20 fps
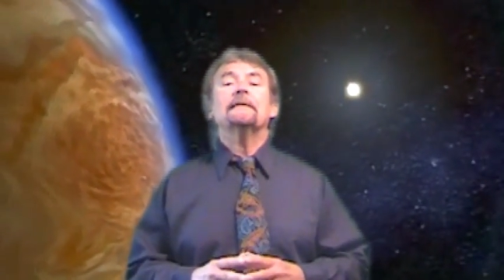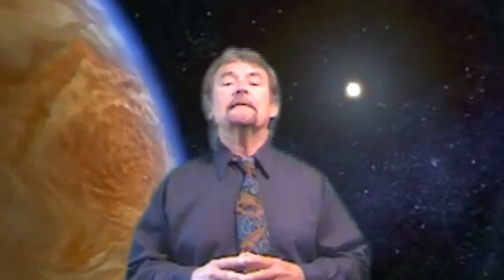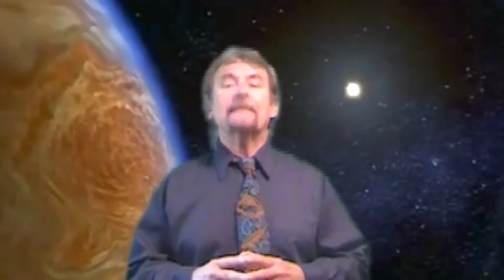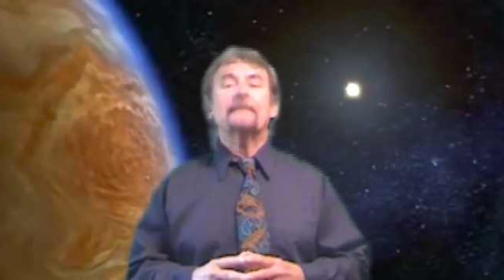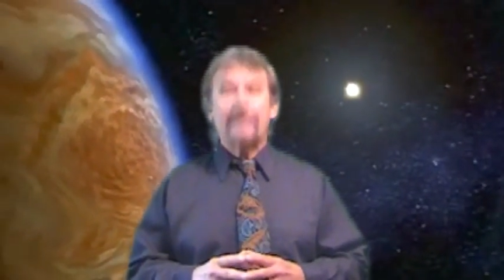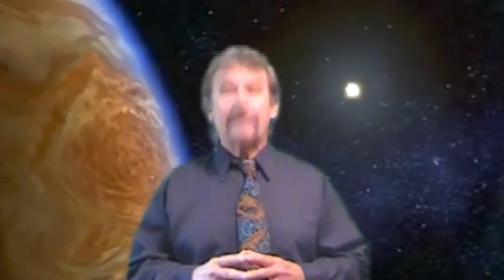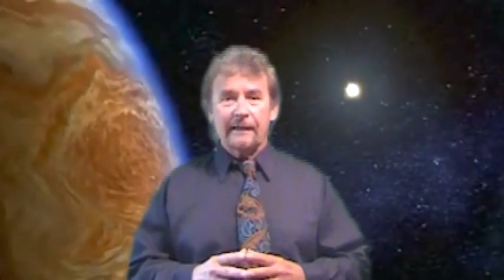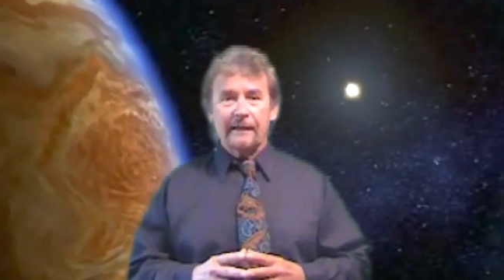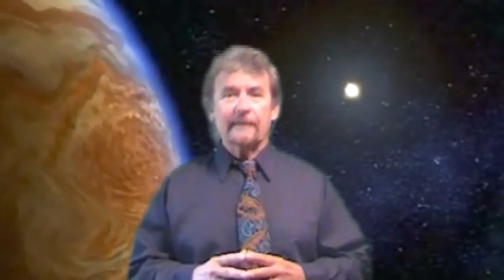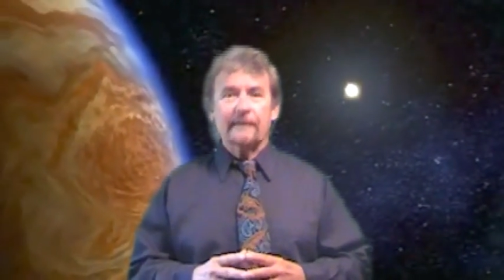
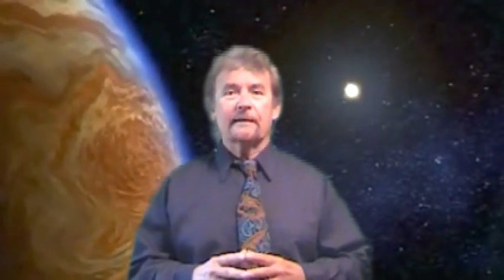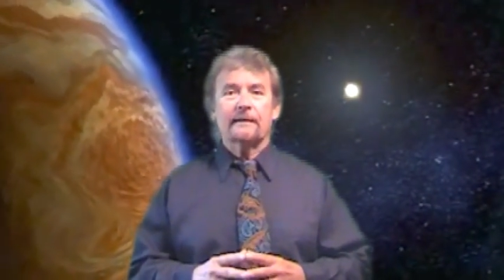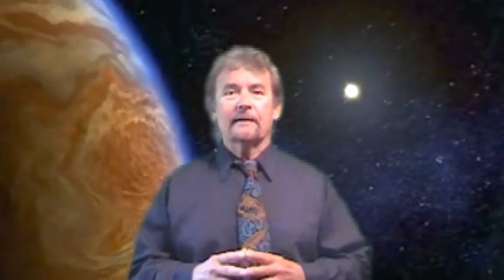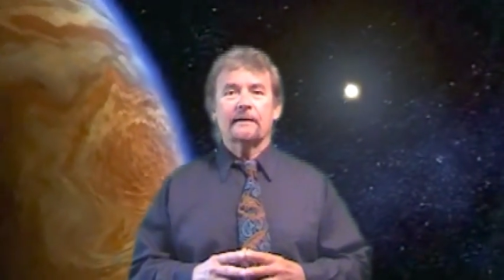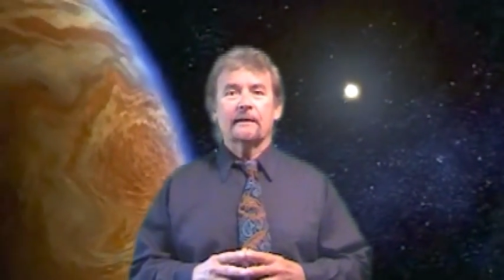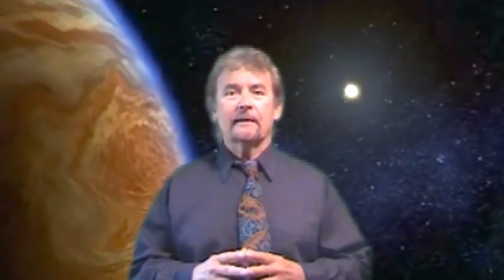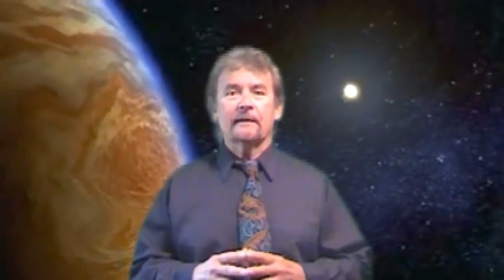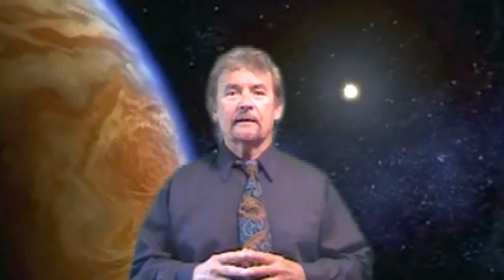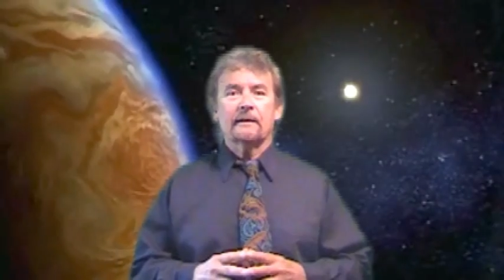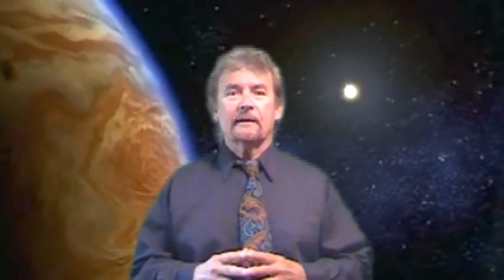
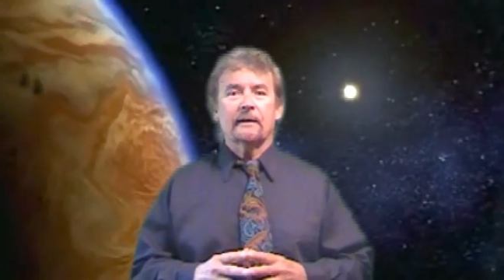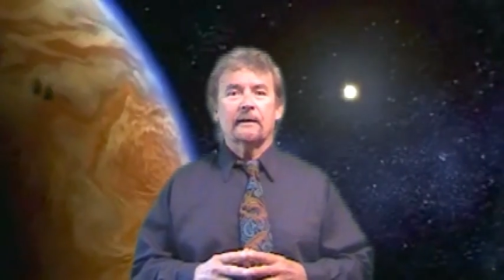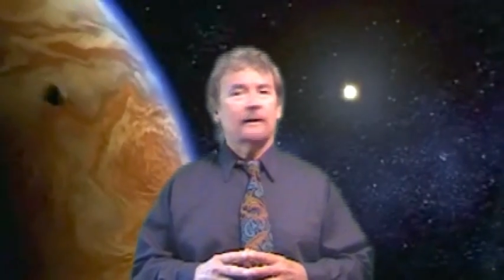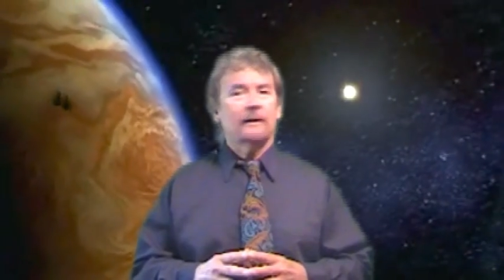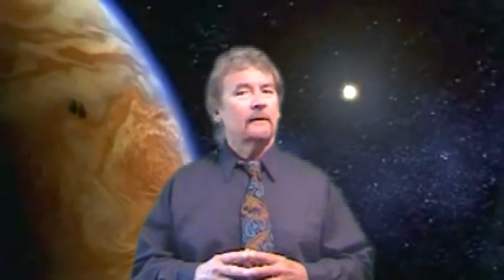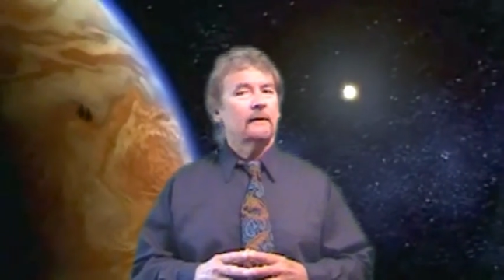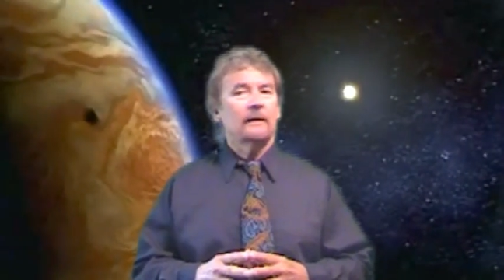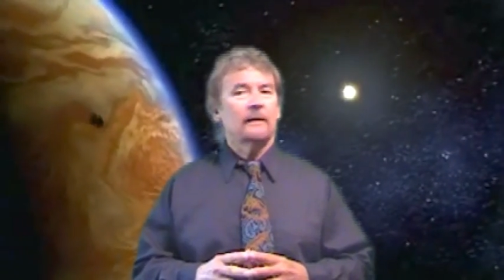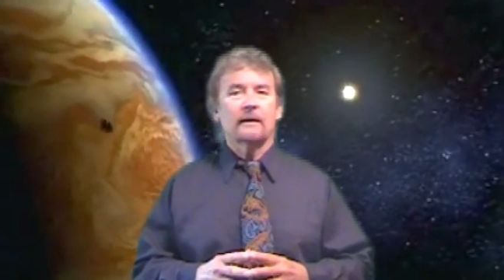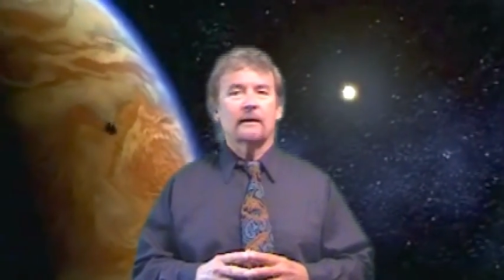galaxies
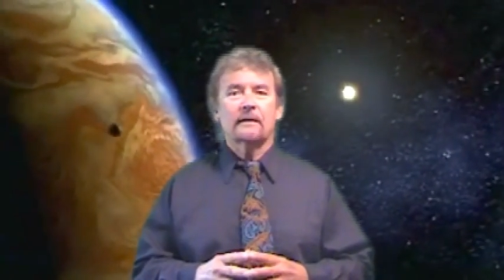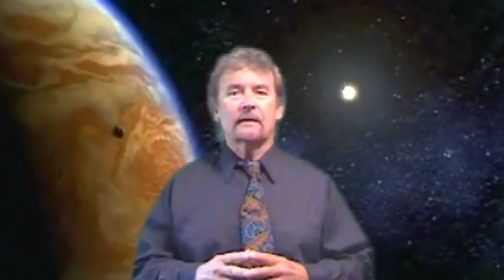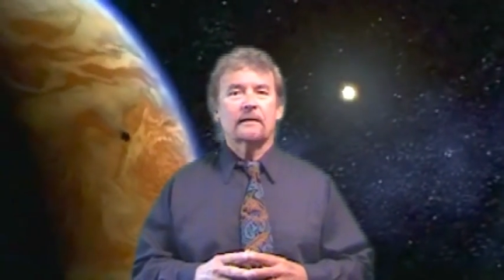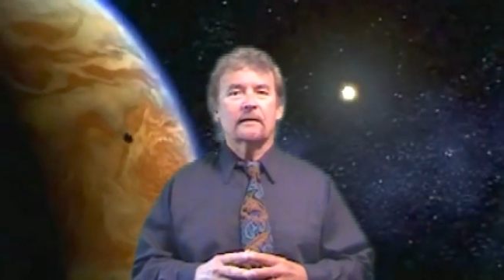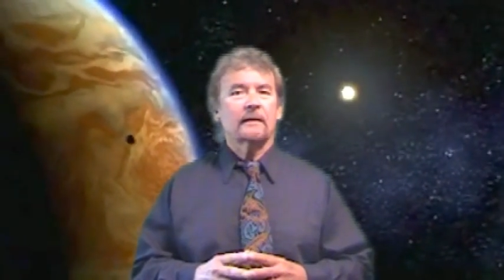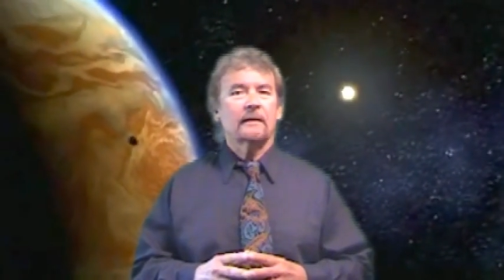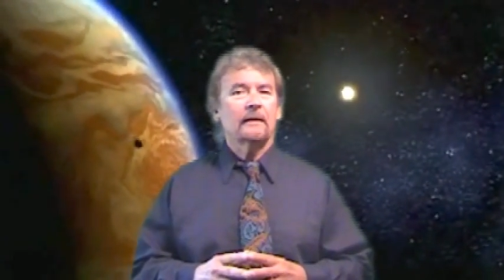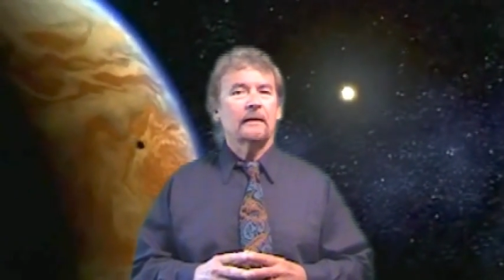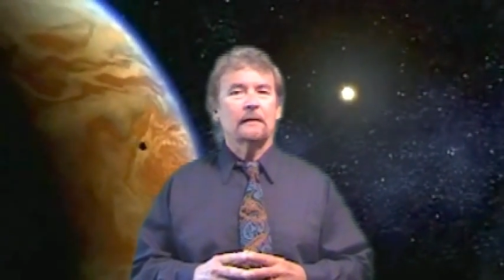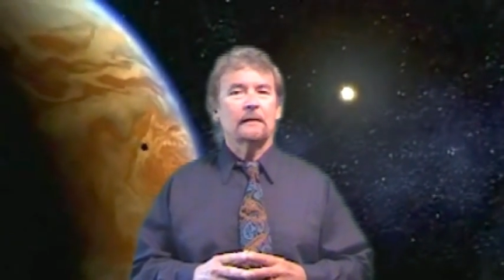in
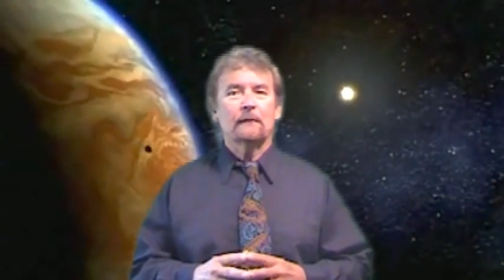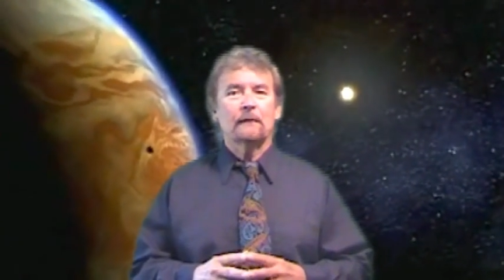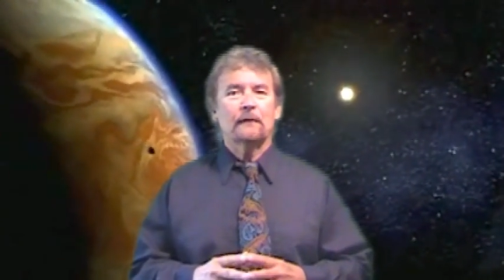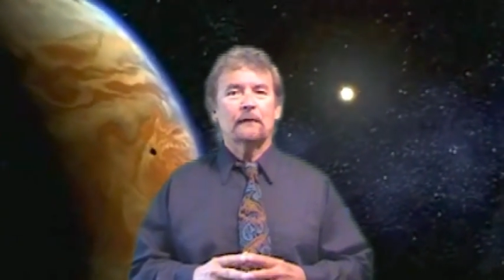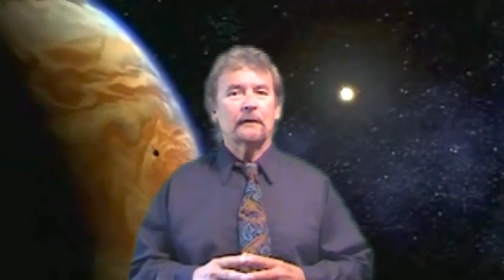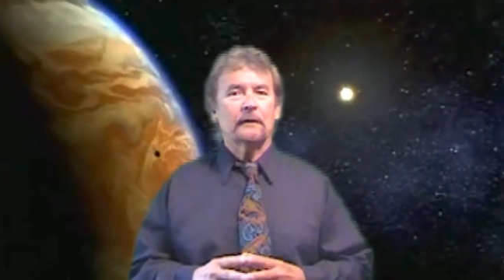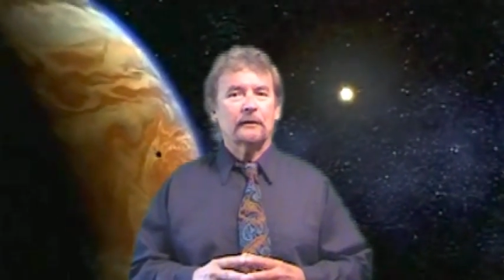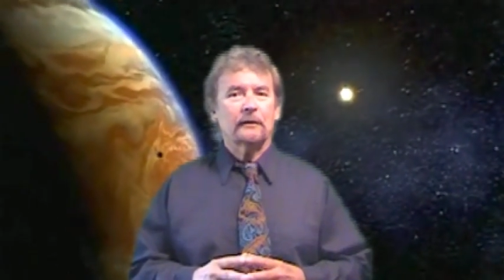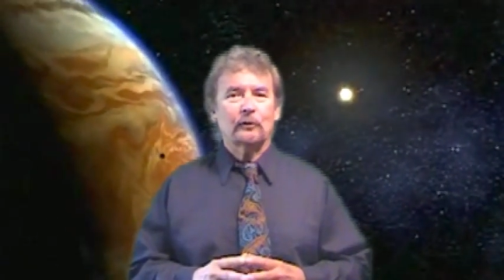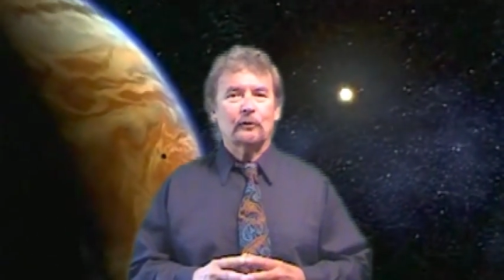this
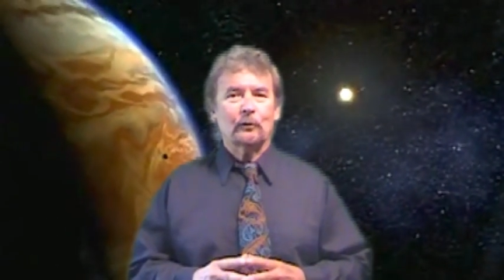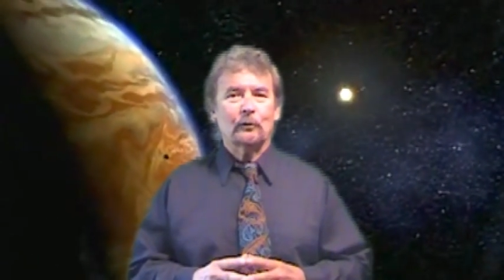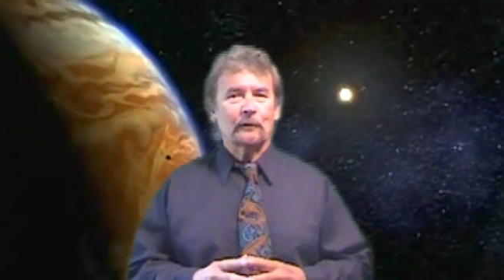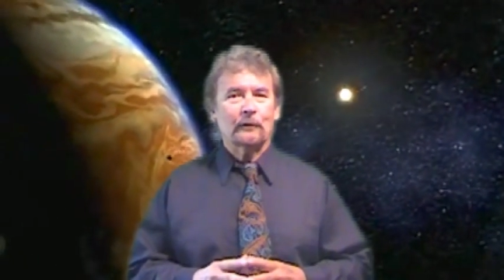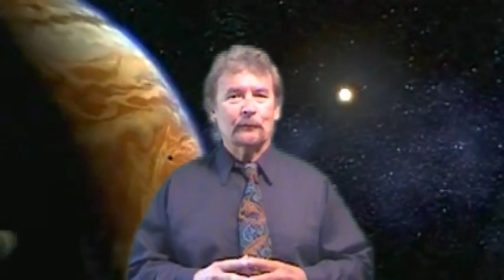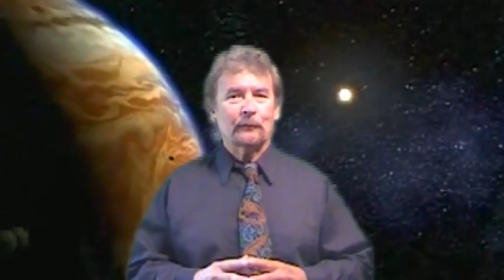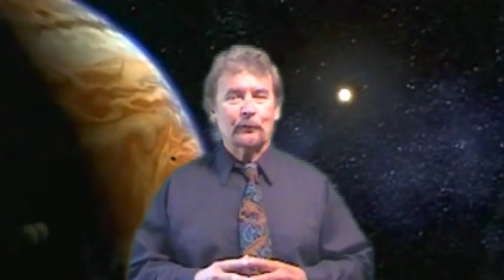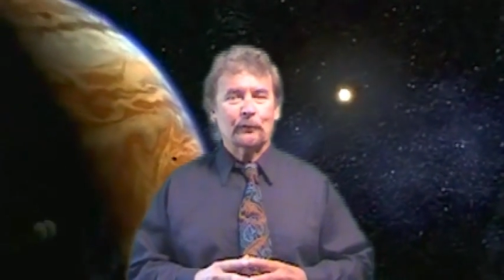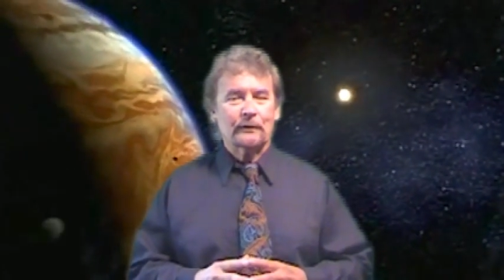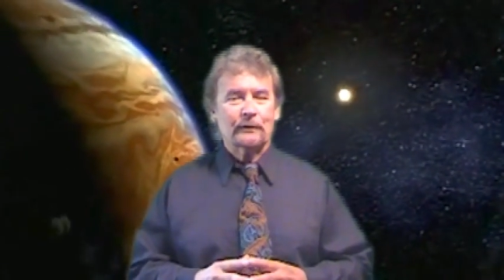infinite
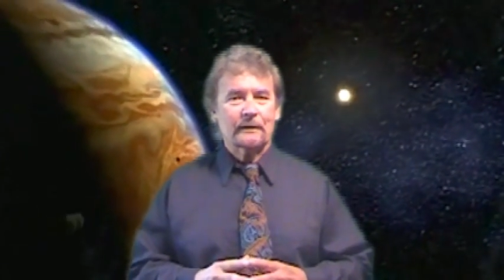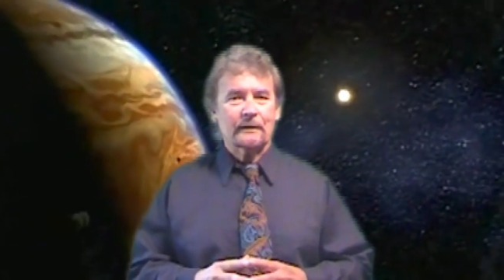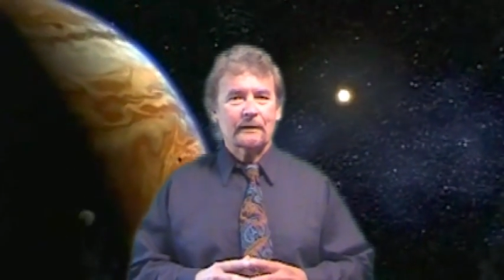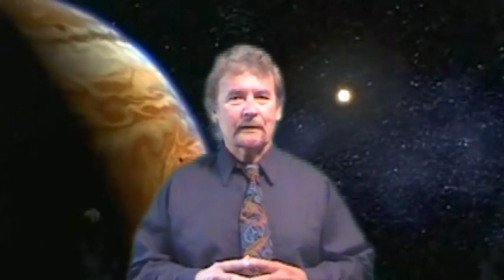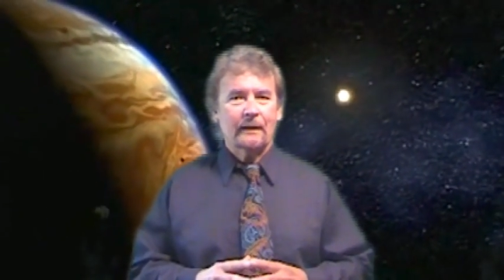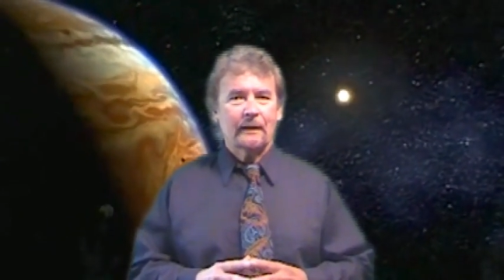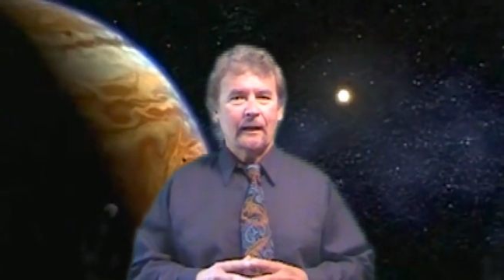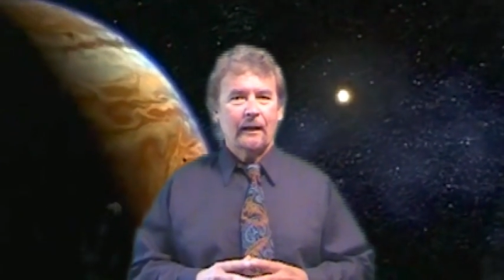universe.